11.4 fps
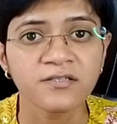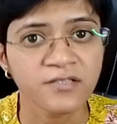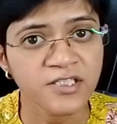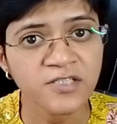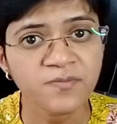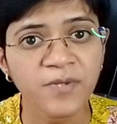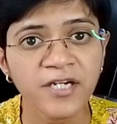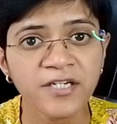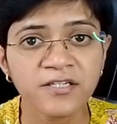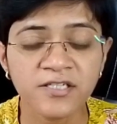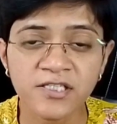
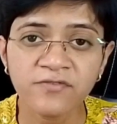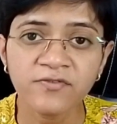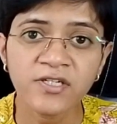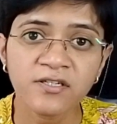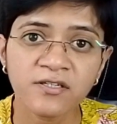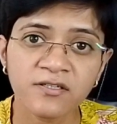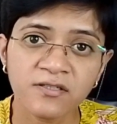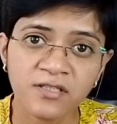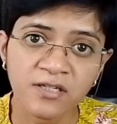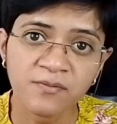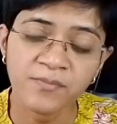despite receiving
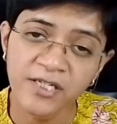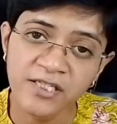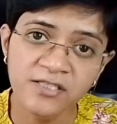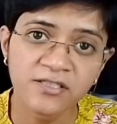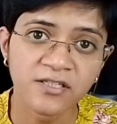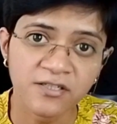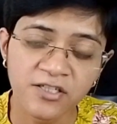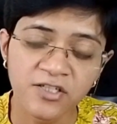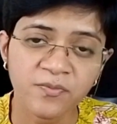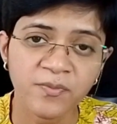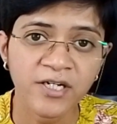the best
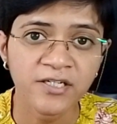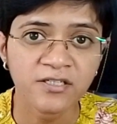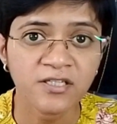treatment,